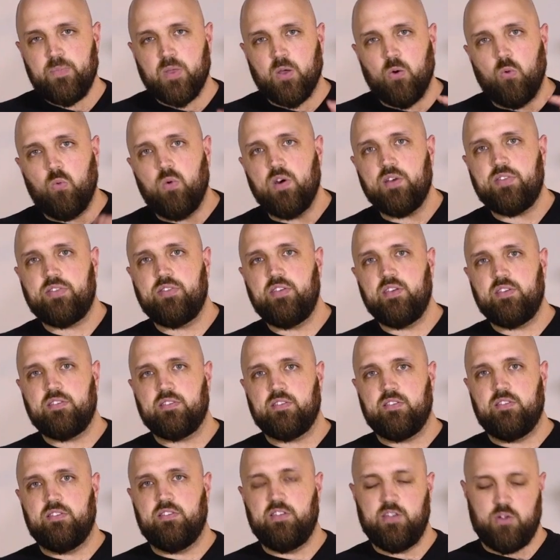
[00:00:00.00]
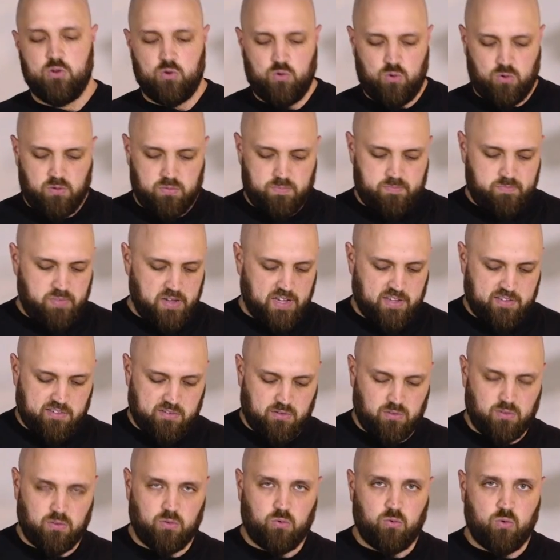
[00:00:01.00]
With this dual
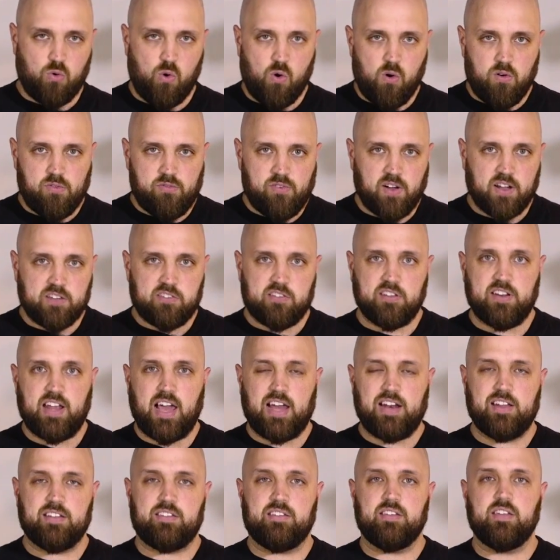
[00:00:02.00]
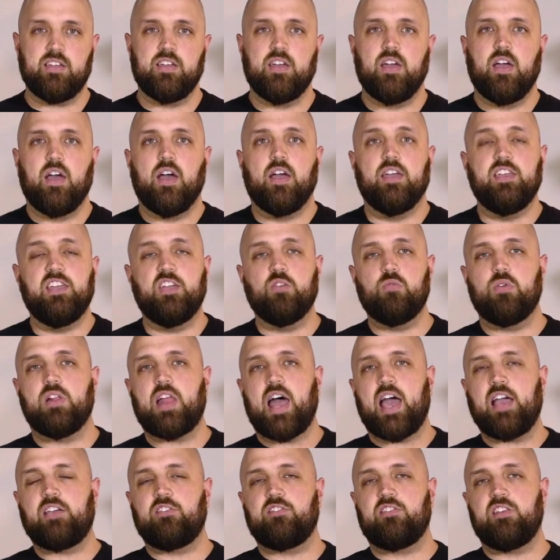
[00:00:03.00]
pixel RAW functionality, you will
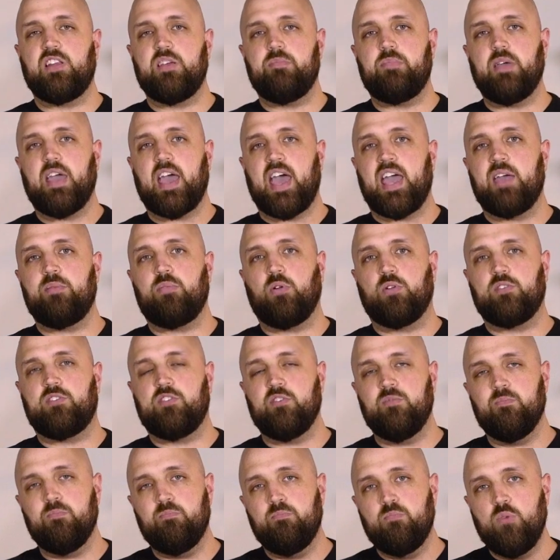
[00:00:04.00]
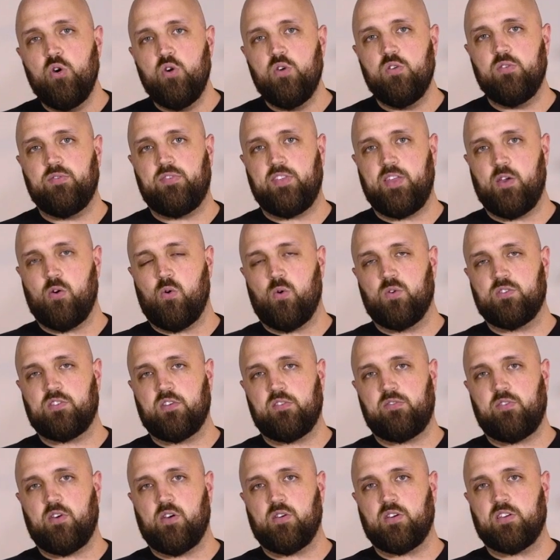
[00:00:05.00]
actually be able to move the
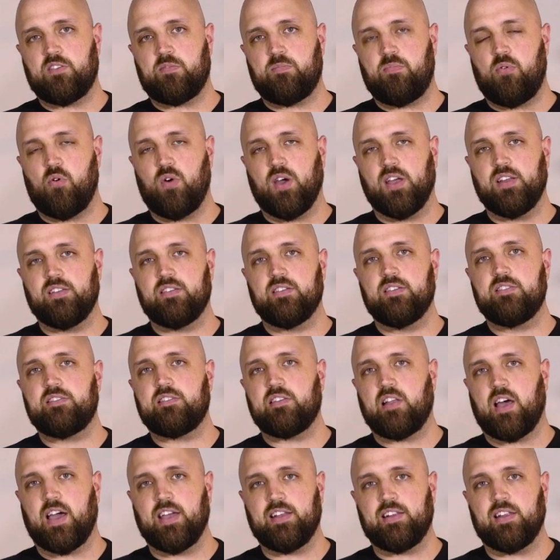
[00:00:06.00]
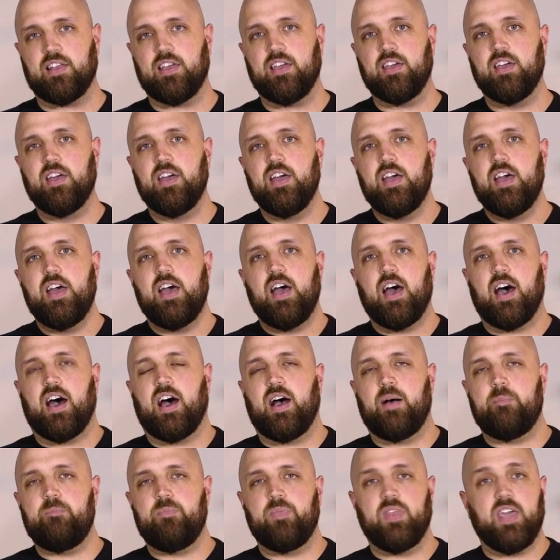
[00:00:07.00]
autofocus point slightly
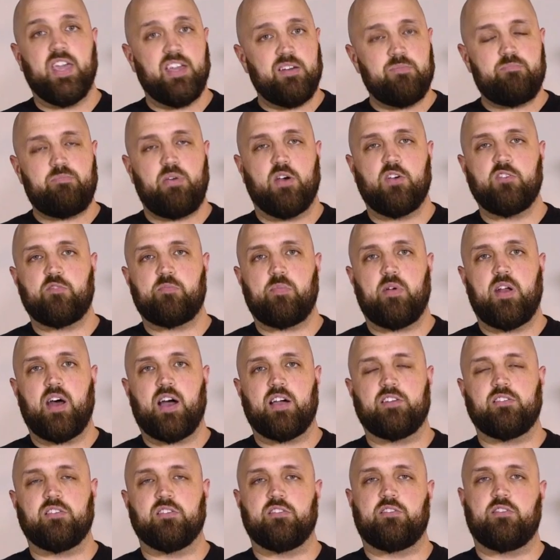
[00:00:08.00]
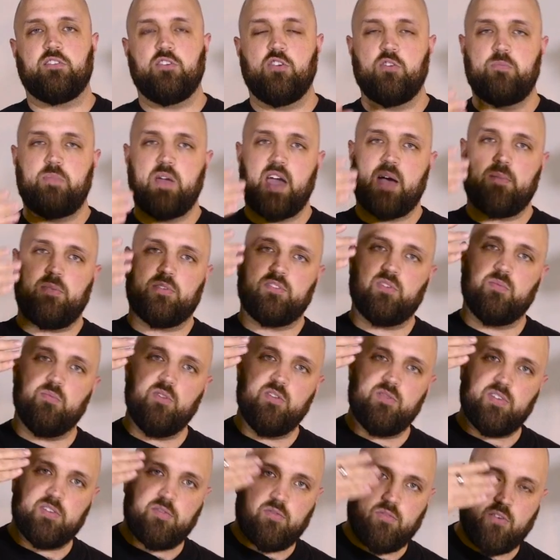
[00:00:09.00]
in post-production. So you'd be able to
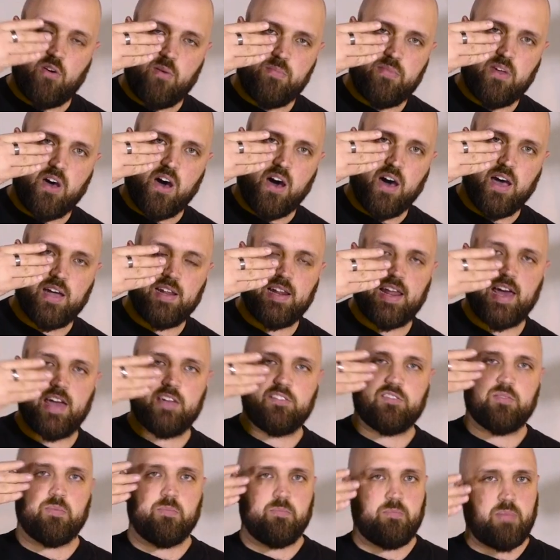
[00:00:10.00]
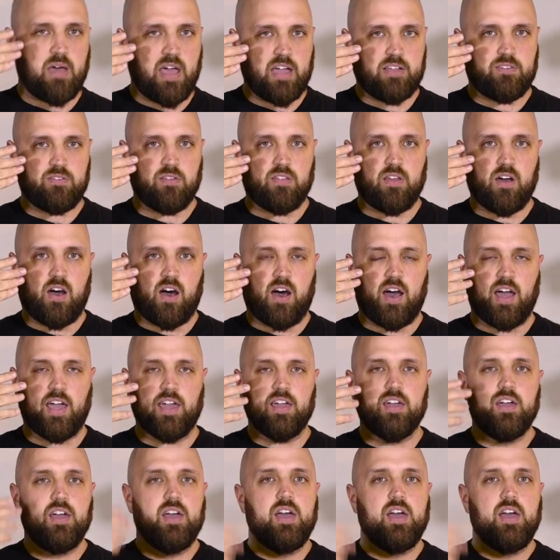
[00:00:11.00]
move it from the eyelash back to the eye,